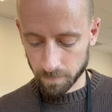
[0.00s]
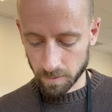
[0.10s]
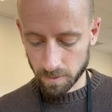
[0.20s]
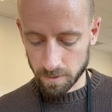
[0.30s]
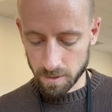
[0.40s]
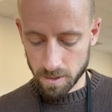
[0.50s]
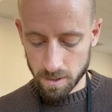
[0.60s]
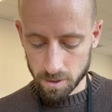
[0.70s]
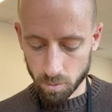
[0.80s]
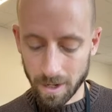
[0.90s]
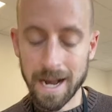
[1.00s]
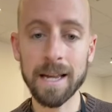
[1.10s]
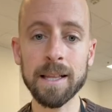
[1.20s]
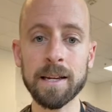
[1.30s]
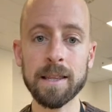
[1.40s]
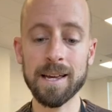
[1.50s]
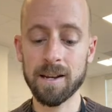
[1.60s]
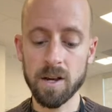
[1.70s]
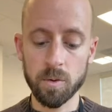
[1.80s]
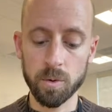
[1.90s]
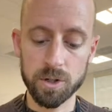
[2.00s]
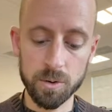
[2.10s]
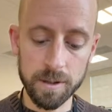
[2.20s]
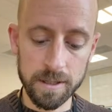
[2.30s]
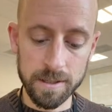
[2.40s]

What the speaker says: all right? So we're highlighting that. We're doing this